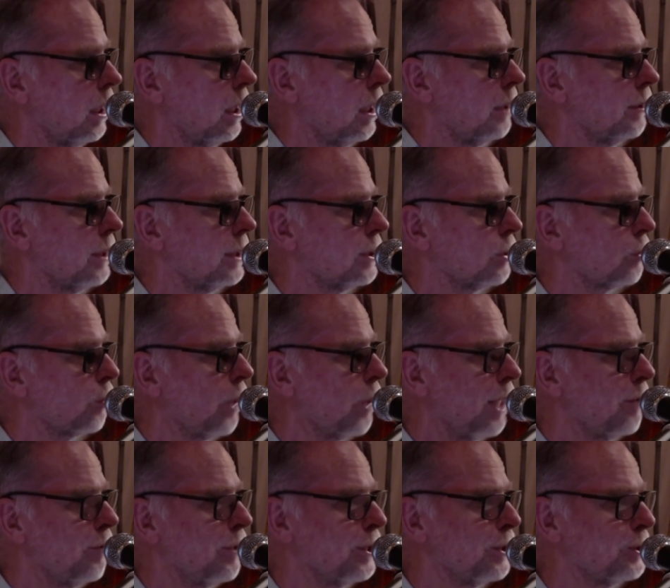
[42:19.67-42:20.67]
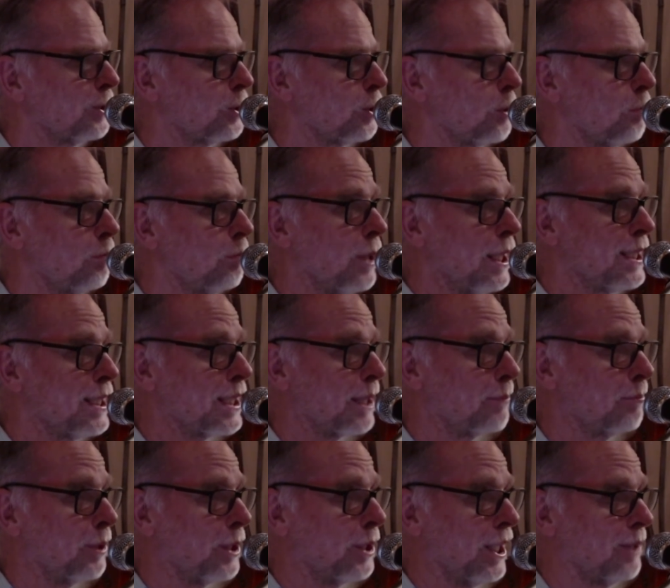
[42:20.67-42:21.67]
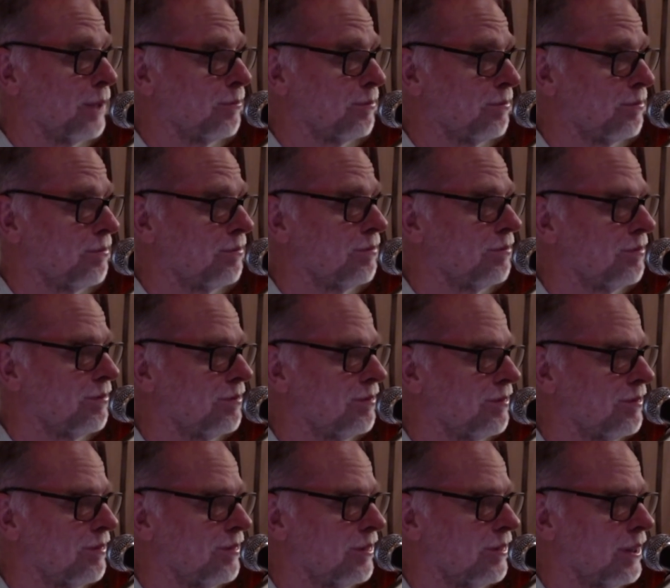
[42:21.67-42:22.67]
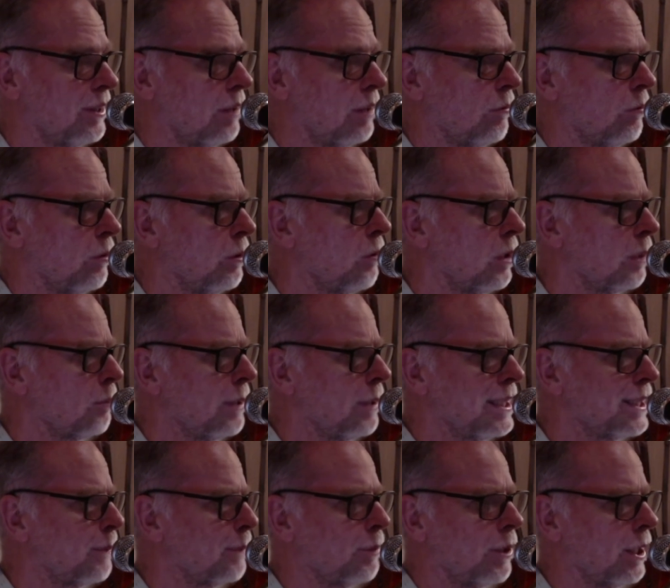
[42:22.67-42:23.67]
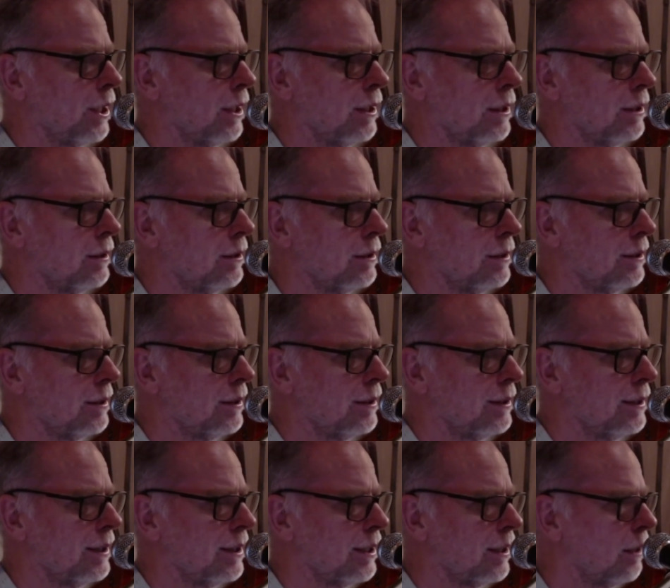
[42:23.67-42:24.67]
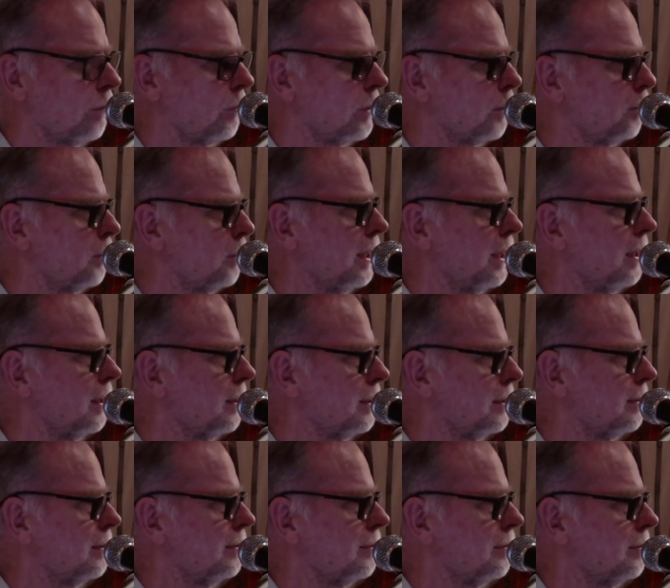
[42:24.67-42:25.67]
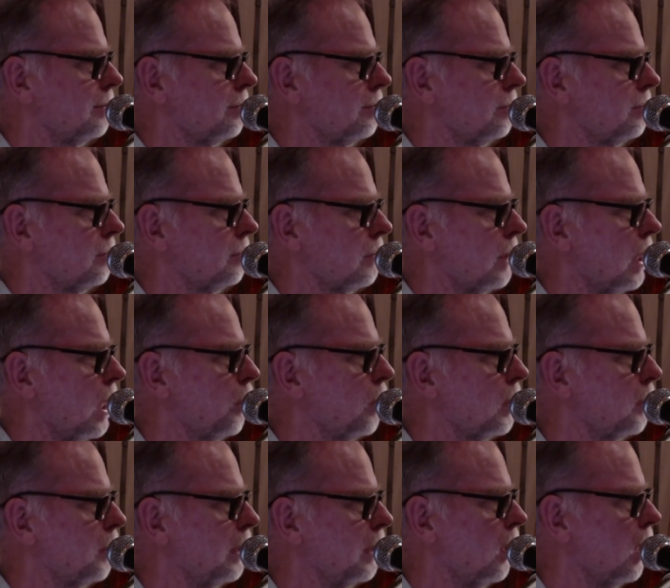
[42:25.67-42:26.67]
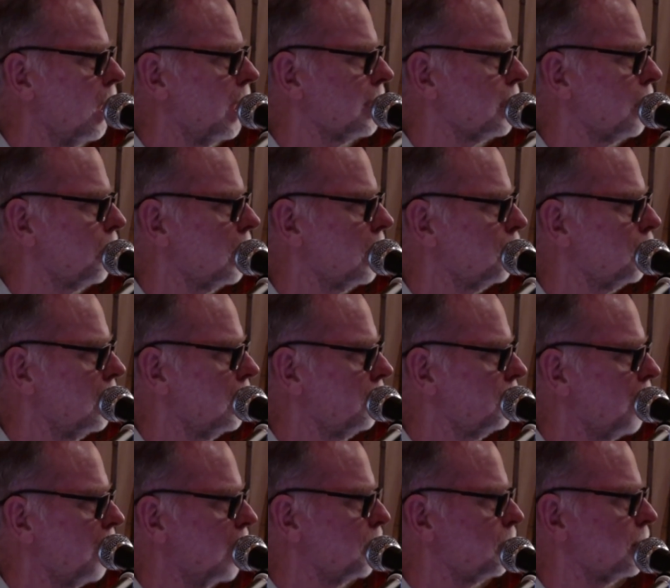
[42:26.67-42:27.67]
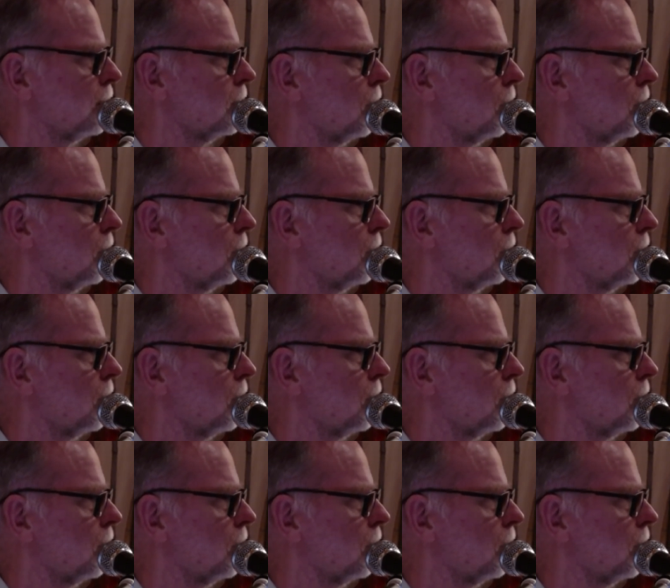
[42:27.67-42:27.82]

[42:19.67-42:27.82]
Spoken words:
There's cravings to be somebody. We want to be somebody. I want to be liked. I want to be famous.